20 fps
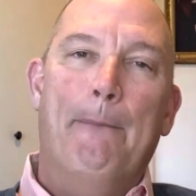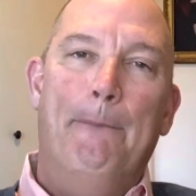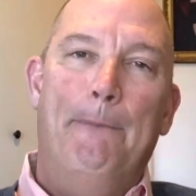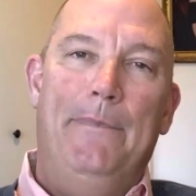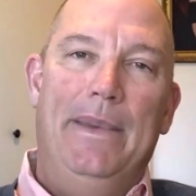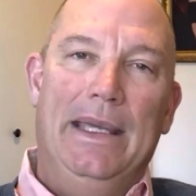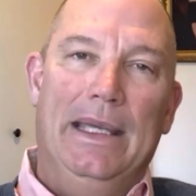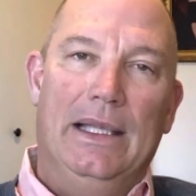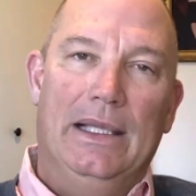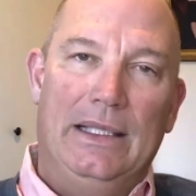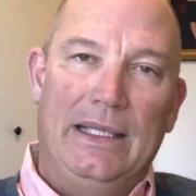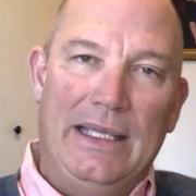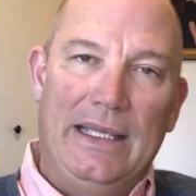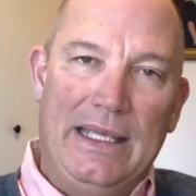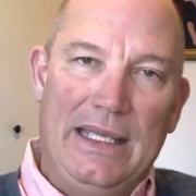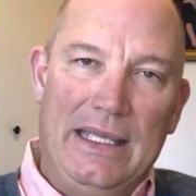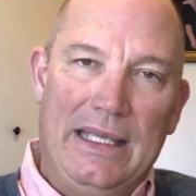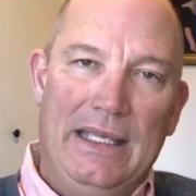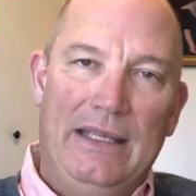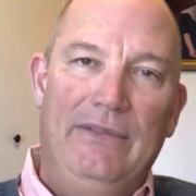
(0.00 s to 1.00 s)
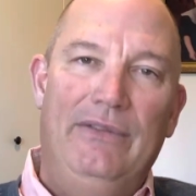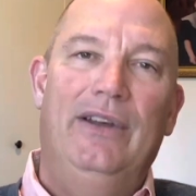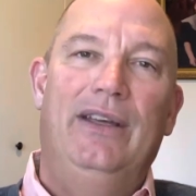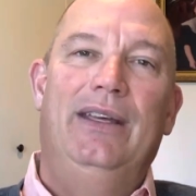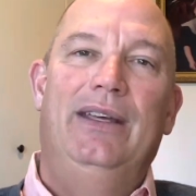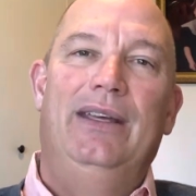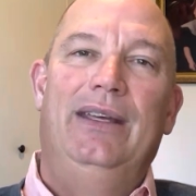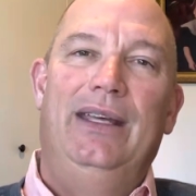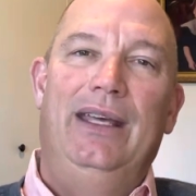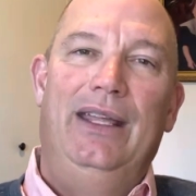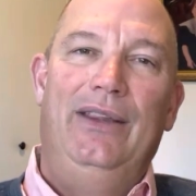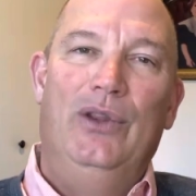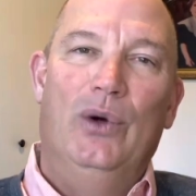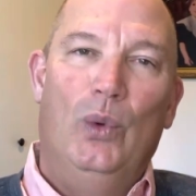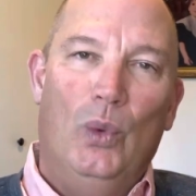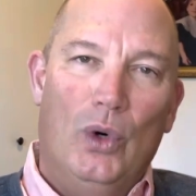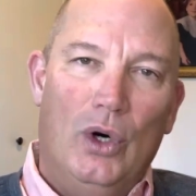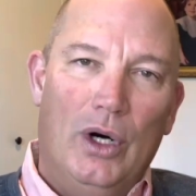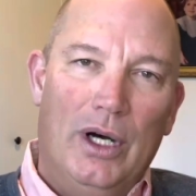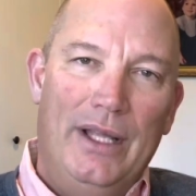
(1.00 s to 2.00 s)
Believe in the
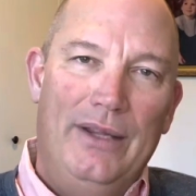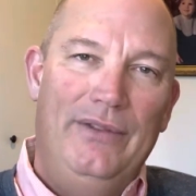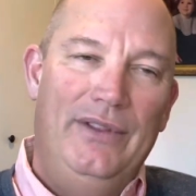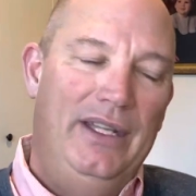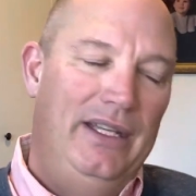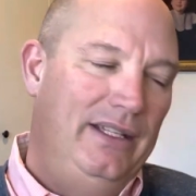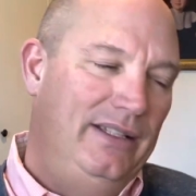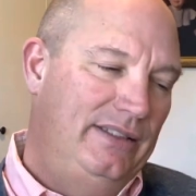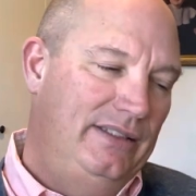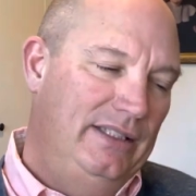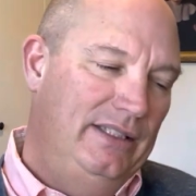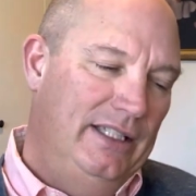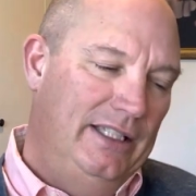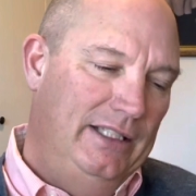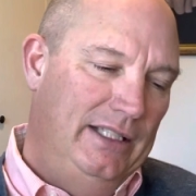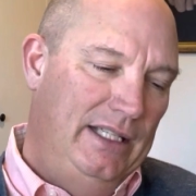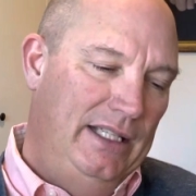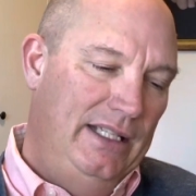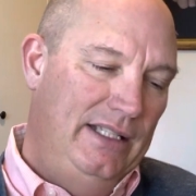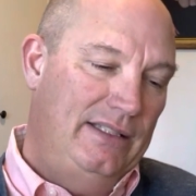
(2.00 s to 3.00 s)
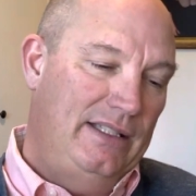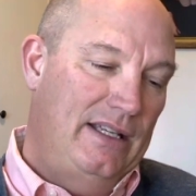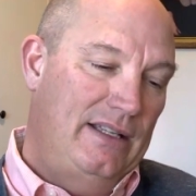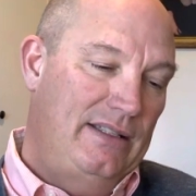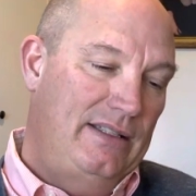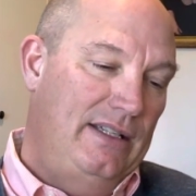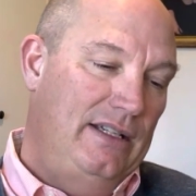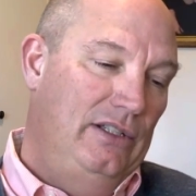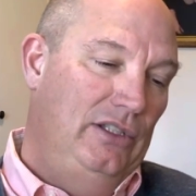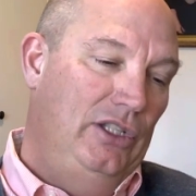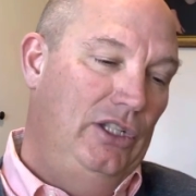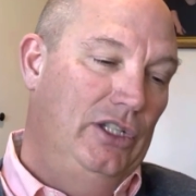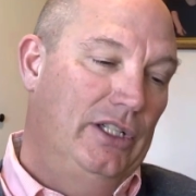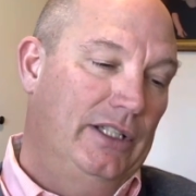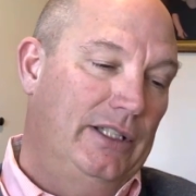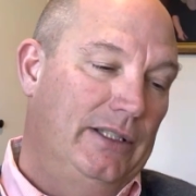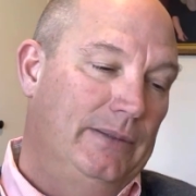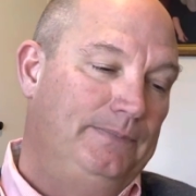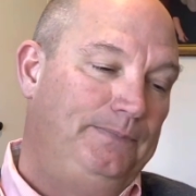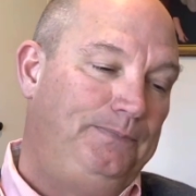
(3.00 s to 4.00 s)
one that he sent. And he says here, look,